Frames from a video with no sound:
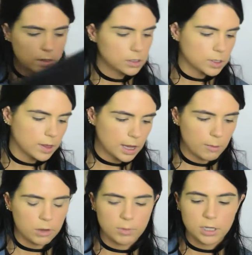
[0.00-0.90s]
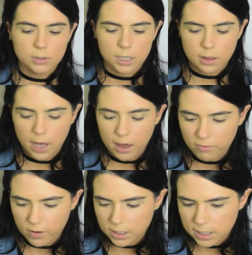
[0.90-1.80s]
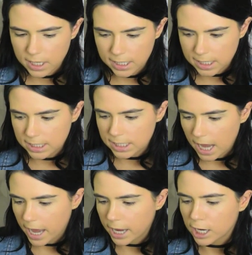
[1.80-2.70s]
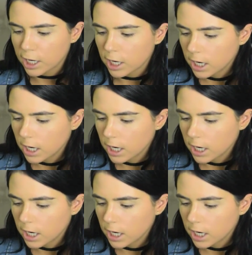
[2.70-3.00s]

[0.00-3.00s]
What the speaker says: So I think I'm going to be using that for today's entire